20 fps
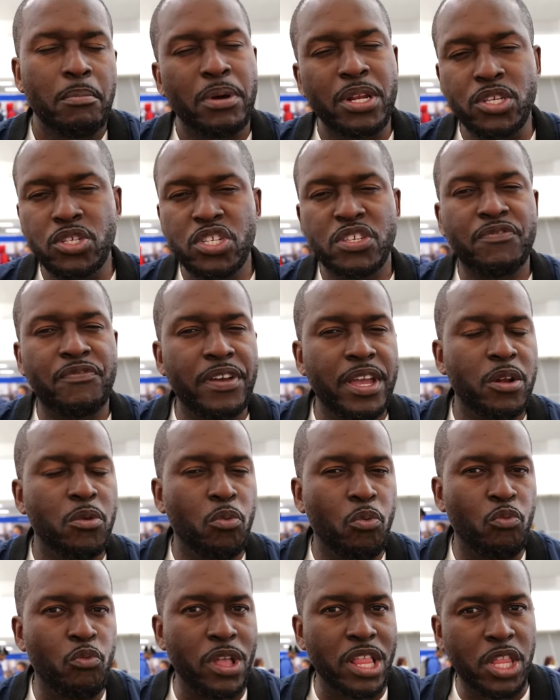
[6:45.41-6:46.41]
but it just felt
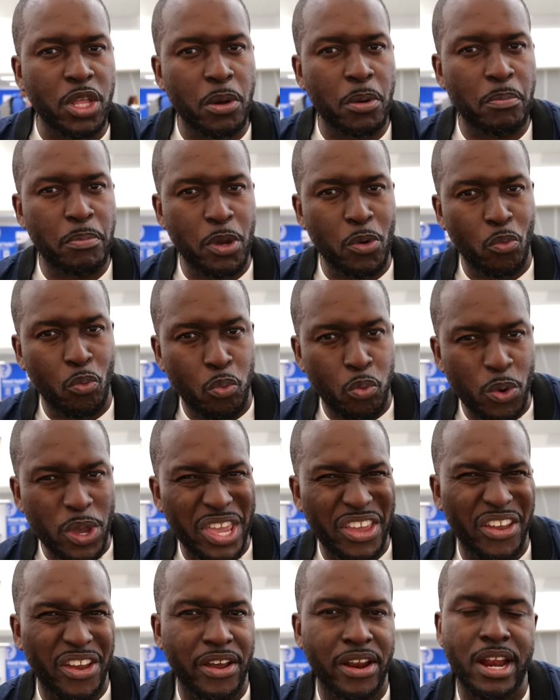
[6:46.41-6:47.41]
a little bit
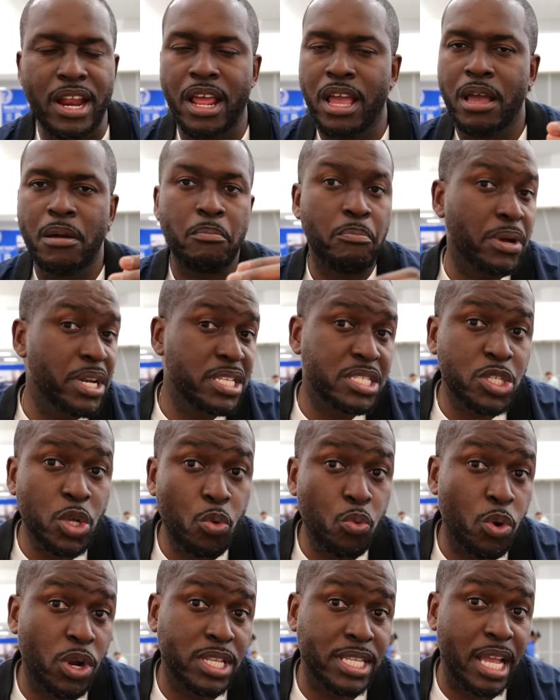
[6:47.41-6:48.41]
weird. But it
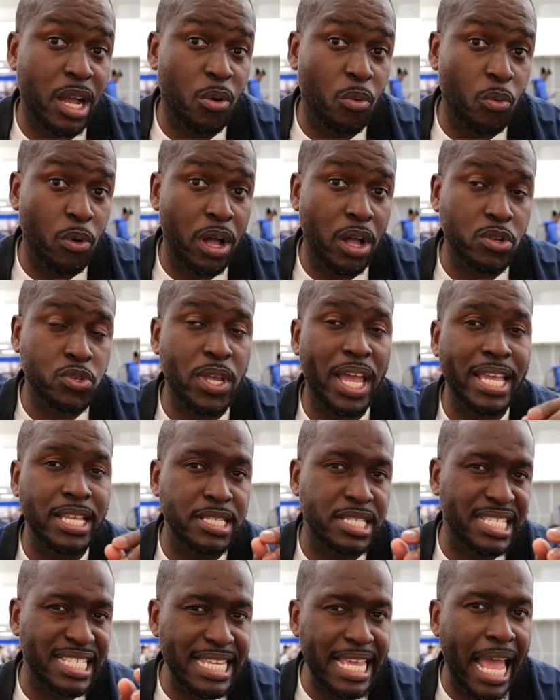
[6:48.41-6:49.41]
still worked out well, so I
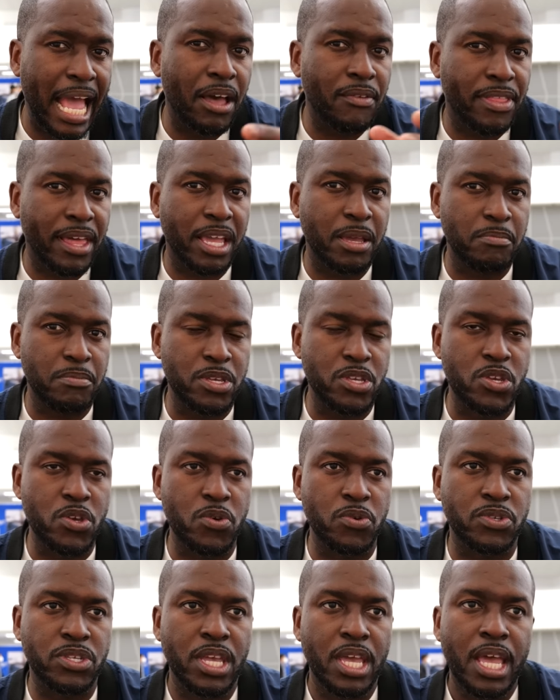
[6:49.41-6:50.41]
can see how that can be
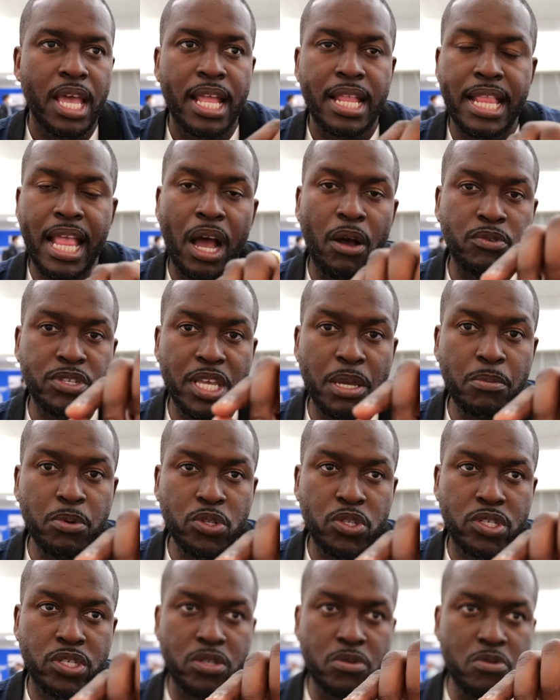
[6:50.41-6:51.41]
used. Now I was
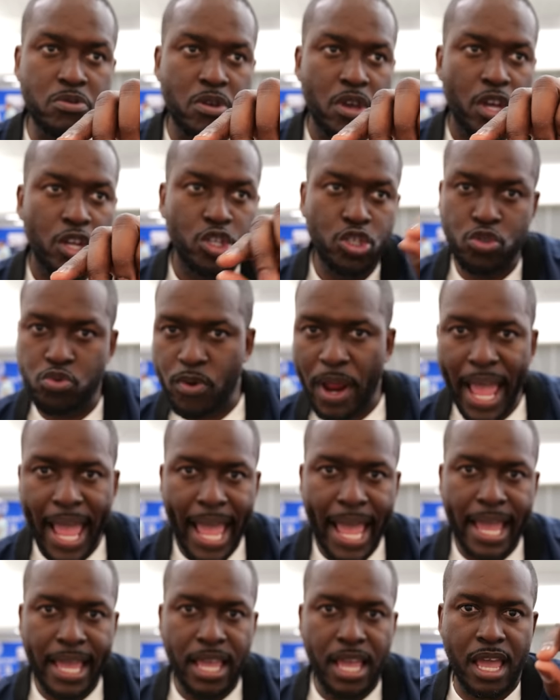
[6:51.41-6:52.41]
able to
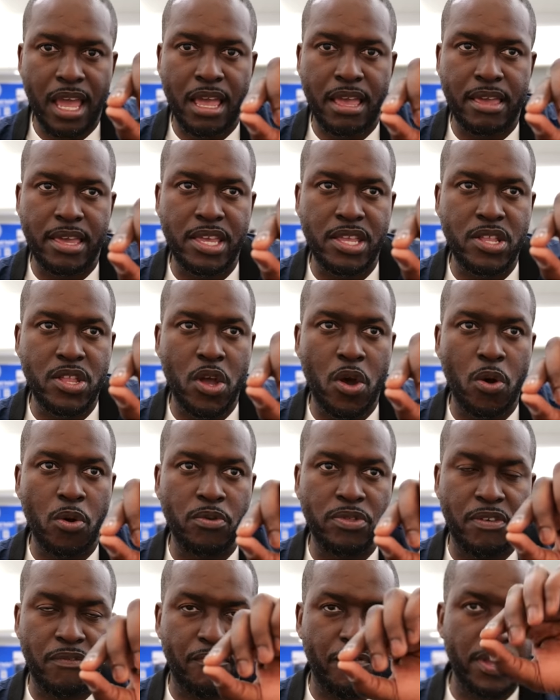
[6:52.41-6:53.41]
drag you
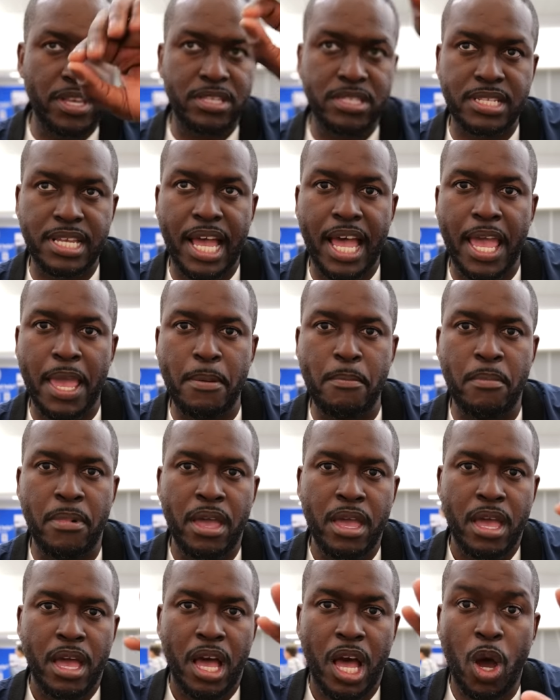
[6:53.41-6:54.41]
know, the FaceTime
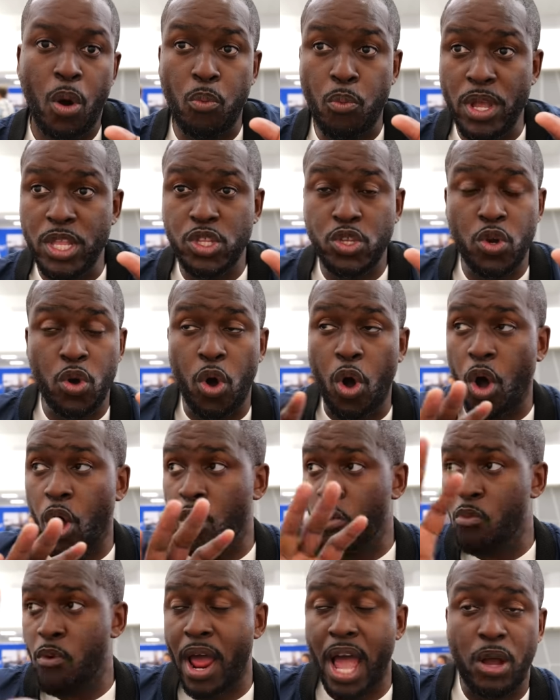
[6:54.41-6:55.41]
uh, window
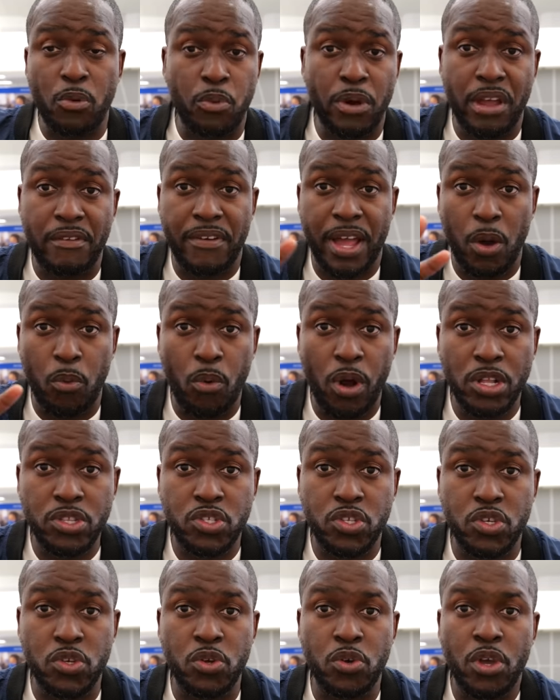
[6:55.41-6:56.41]
around wherever I
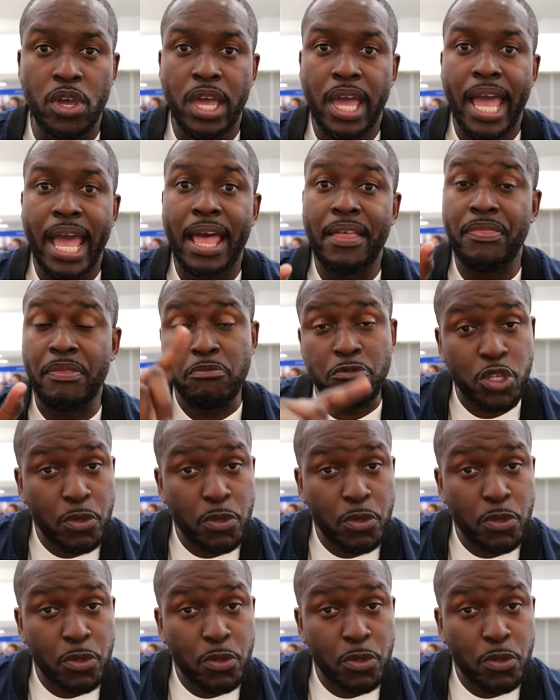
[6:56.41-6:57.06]
want to. And